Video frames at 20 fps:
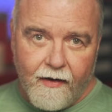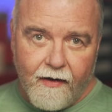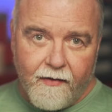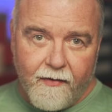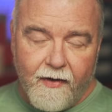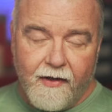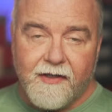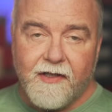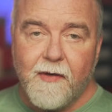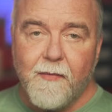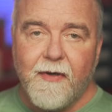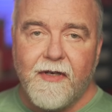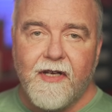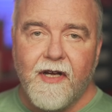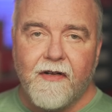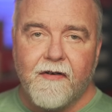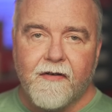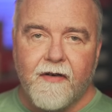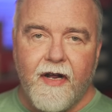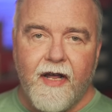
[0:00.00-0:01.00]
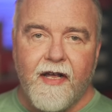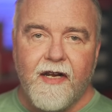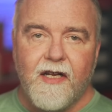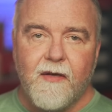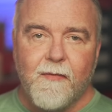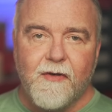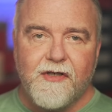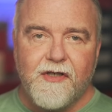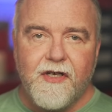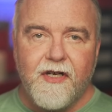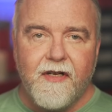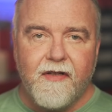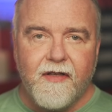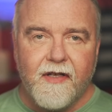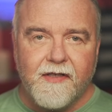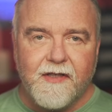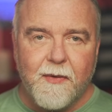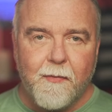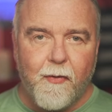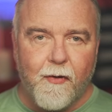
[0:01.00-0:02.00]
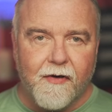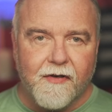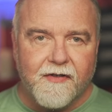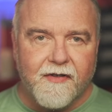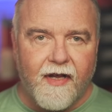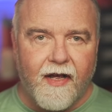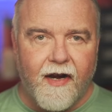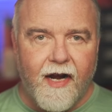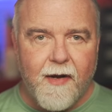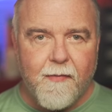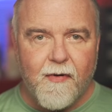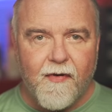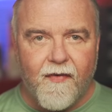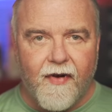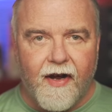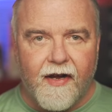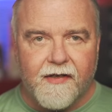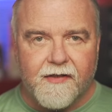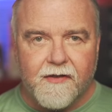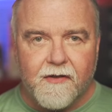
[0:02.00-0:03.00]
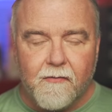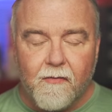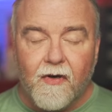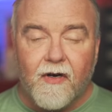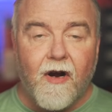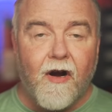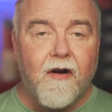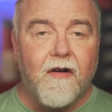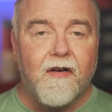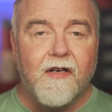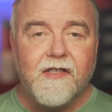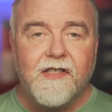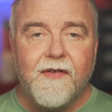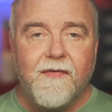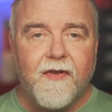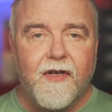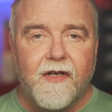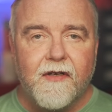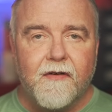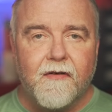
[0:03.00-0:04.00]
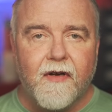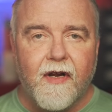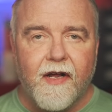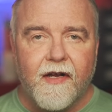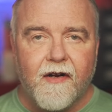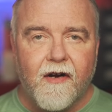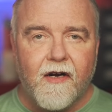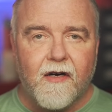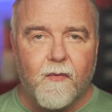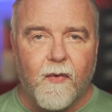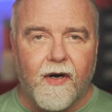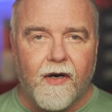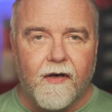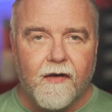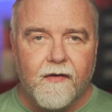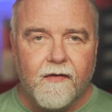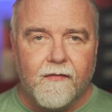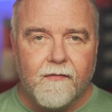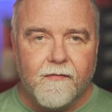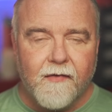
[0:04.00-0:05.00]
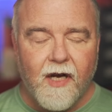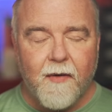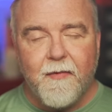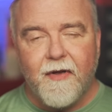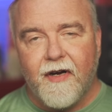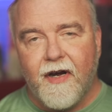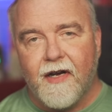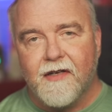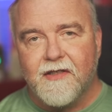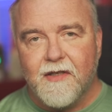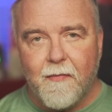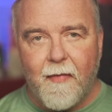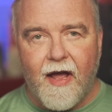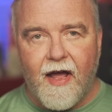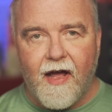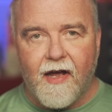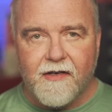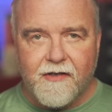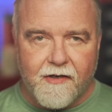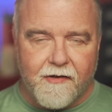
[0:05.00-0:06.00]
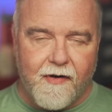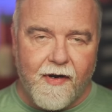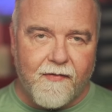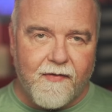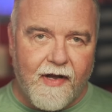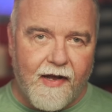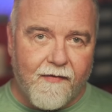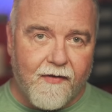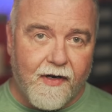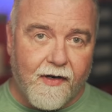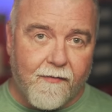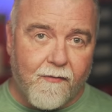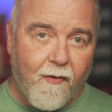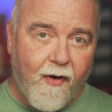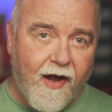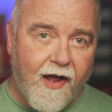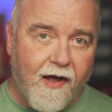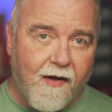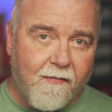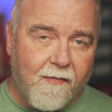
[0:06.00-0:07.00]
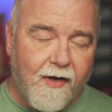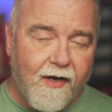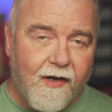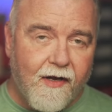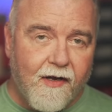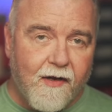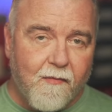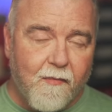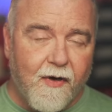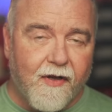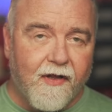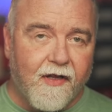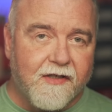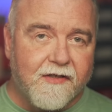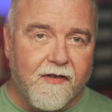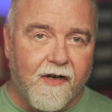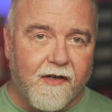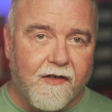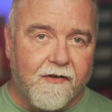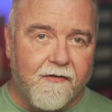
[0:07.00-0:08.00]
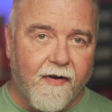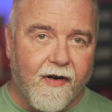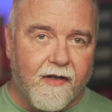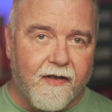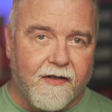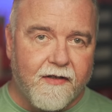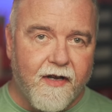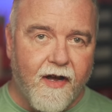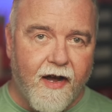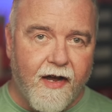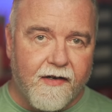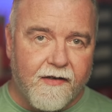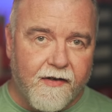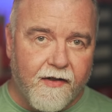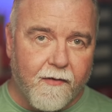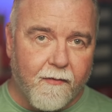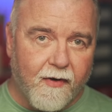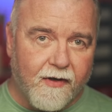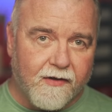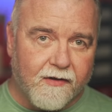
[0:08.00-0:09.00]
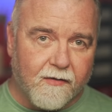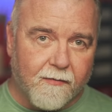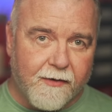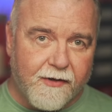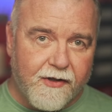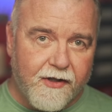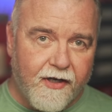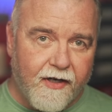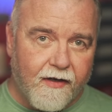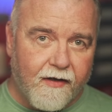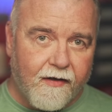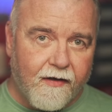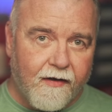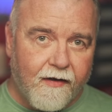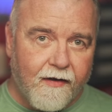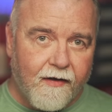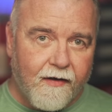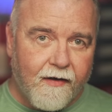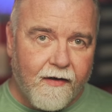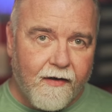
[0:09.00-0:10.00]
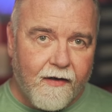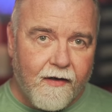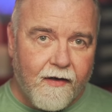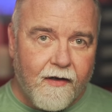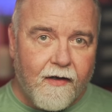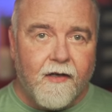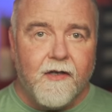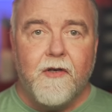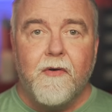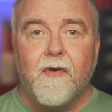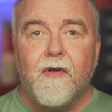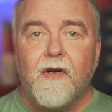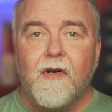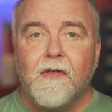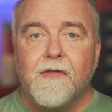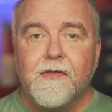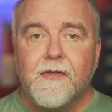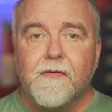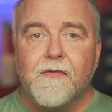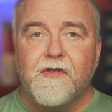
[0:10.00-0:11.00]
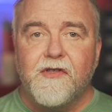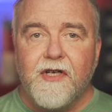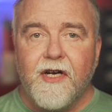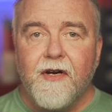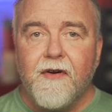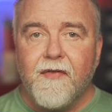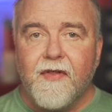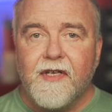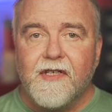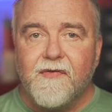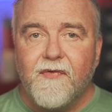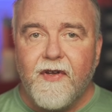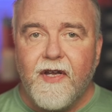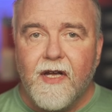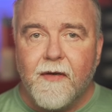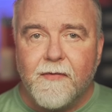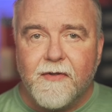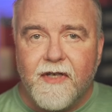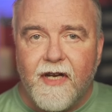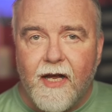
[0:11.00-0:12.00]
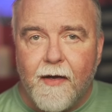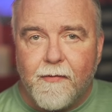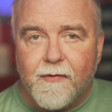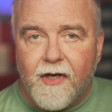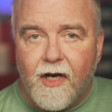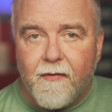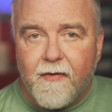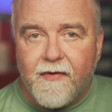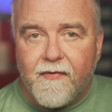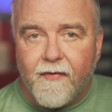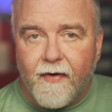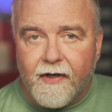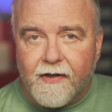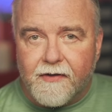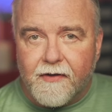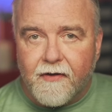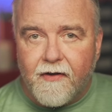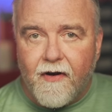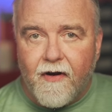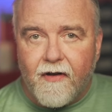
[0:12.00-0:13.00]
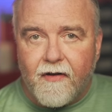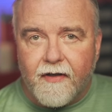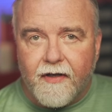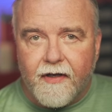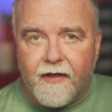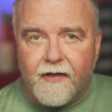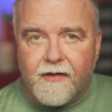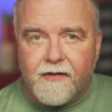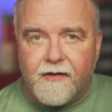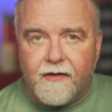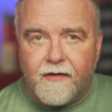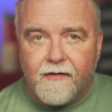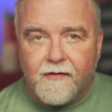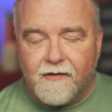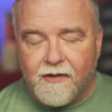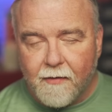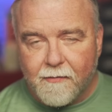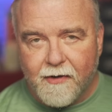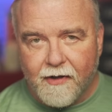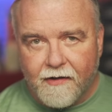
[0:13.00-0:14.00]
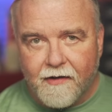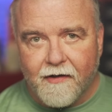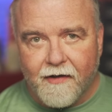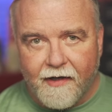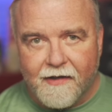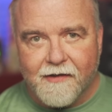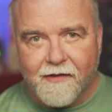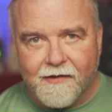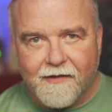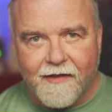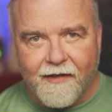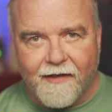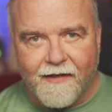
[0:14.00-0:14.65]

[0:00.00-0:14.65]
This can be done on any machine that supports that hypervisor, regardless of the underlying hardware. I mean, it has to mash and you have to have enough RAM, but it's not directly tied to the original machine. You can also share this VM snapshot with friends or colleagues, subject to licensing